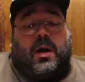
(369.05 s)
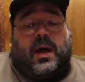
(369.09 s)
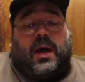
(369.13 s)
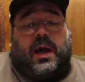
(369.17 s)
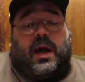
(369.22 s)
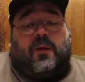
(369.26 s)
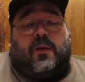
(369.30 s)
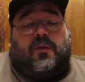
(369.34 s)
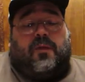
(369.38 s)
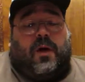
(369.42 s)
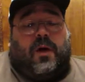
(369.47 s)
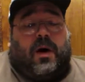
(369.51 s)

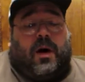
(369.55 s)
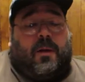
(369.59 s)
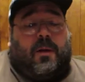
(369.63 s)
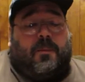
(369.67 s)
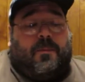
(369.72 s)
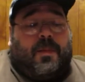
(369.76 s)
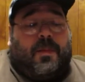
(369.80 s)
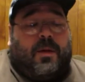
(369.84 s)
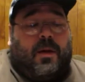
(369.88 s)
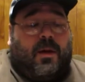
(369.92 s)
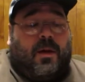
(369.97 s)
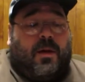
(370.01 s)
if
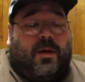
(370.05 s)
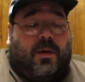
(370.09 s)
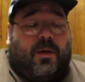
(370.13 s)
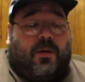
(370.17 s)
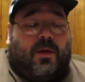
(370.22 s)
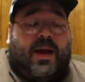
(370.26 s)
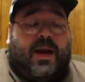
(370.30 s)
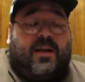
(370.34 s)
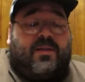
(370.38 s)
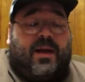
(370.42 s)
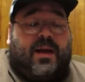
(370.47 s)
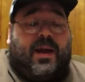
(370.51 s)
um, there
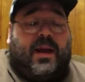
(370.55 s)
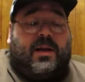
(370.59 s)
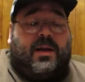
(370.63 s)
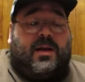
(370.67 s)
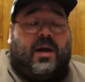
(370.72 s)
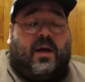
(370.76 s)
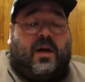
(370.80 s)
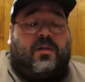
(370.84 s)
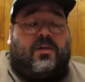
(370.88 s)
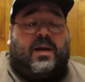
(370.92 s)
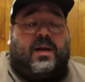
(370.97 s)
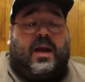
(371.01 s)
is any
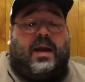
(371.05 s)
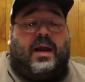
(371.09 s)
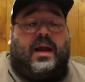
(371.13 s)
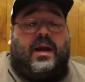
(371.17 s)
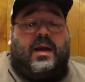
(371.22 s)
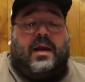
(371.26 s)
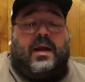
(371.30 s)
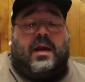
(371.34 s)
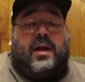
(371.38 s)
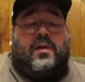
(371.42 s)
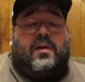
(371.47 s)
dust in it,